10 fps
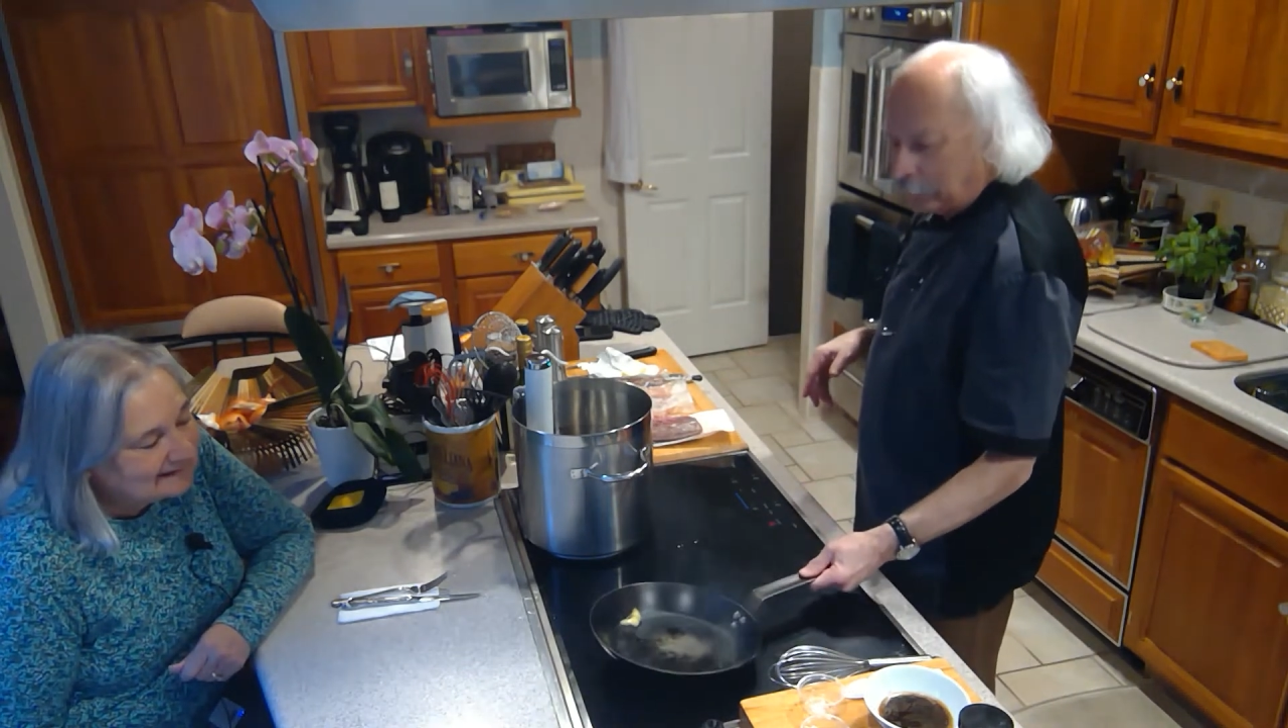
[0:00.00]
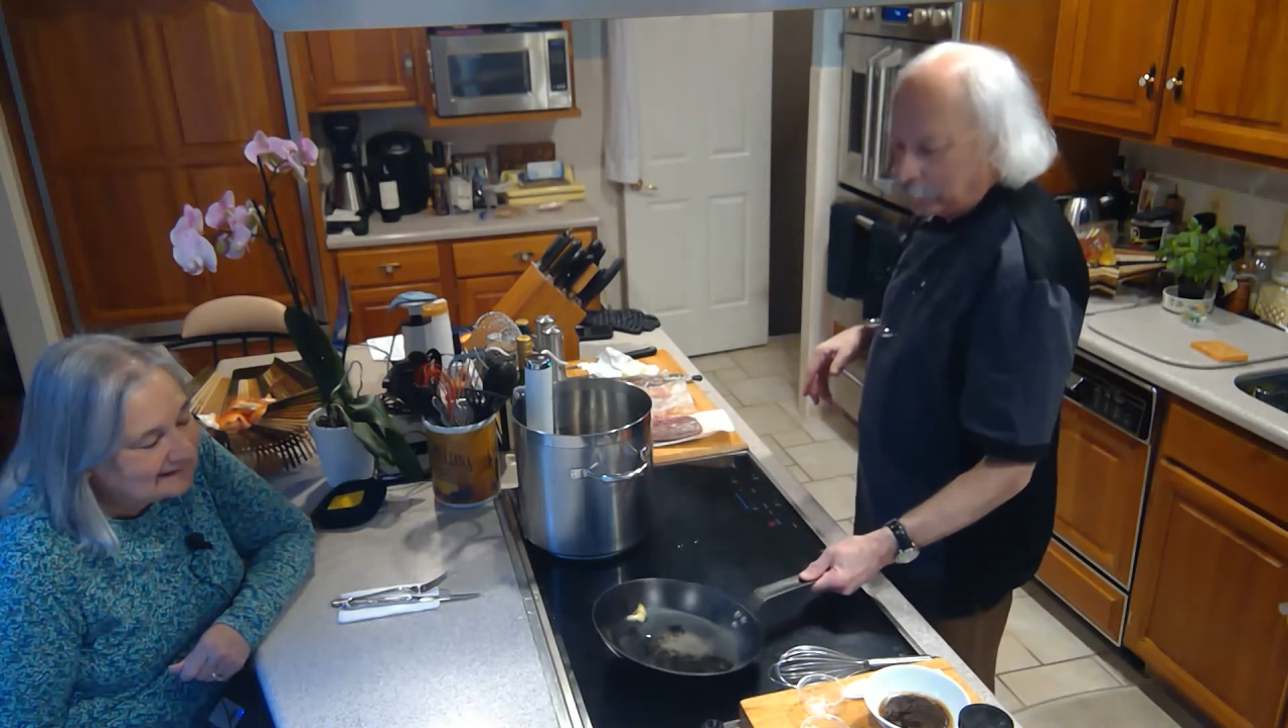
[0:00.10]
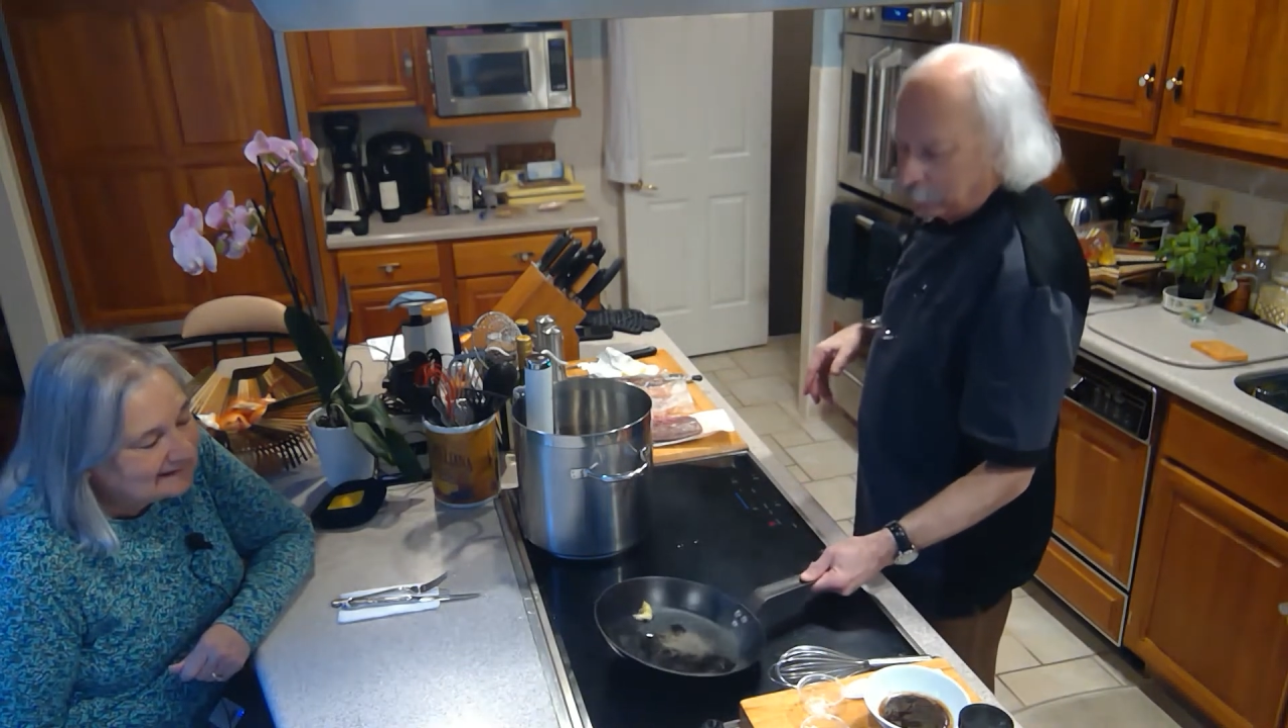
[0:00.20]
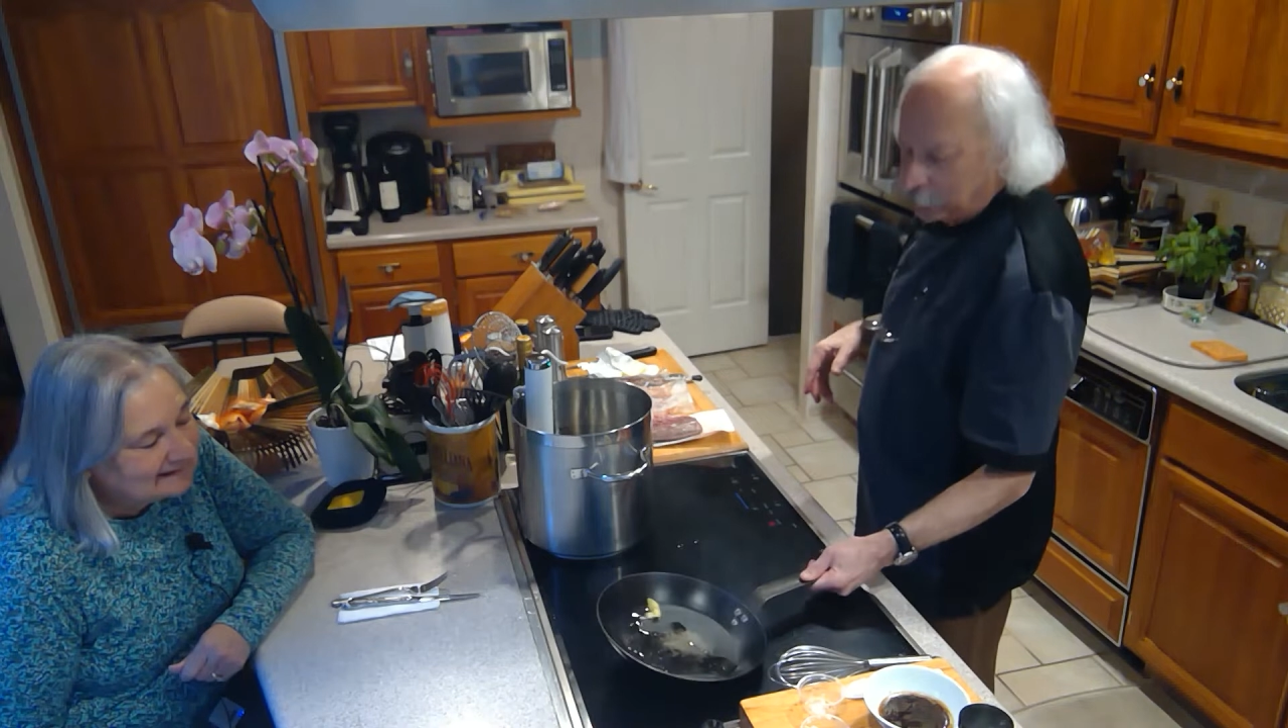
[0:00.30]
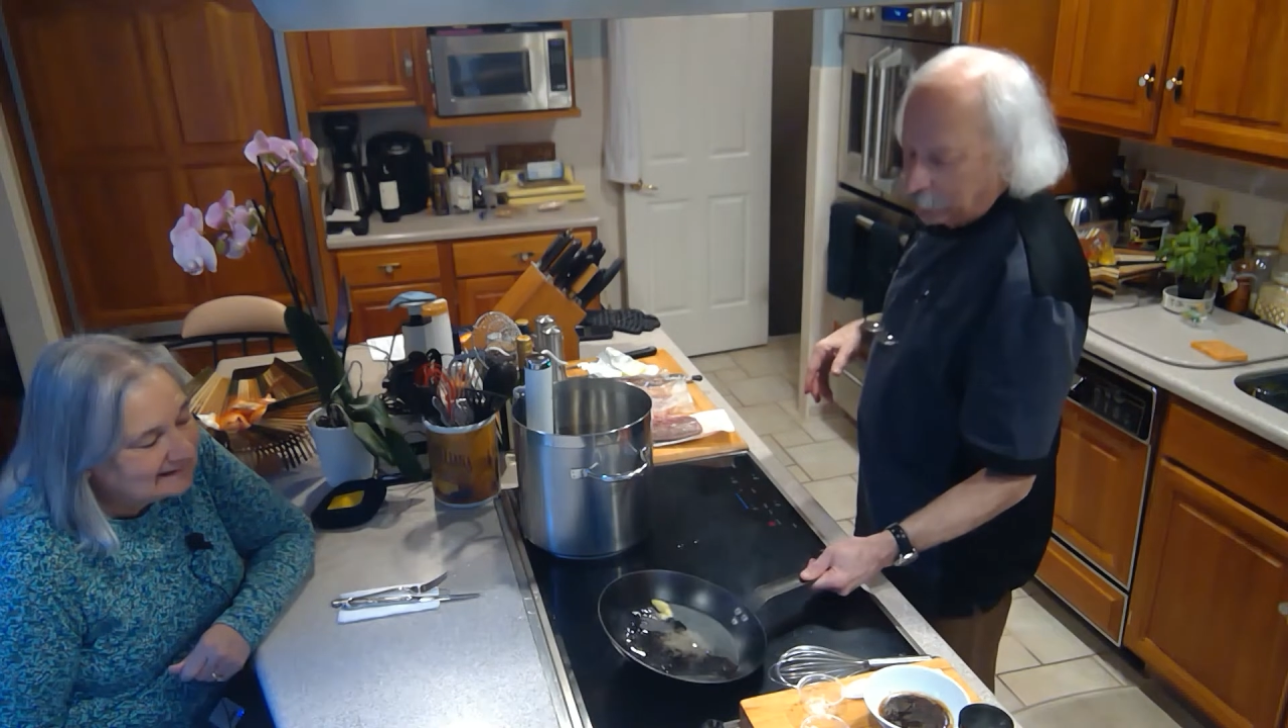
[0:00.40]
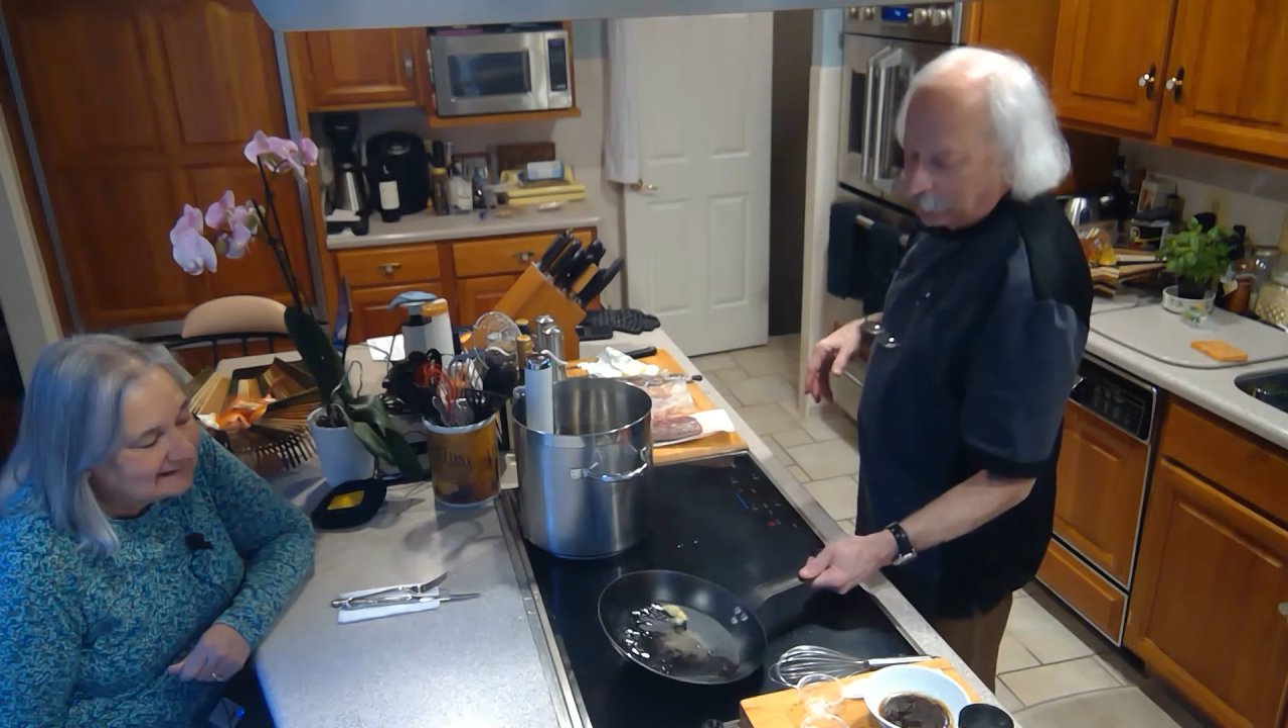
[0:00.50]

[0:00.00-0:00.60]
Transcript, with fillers: I don't need a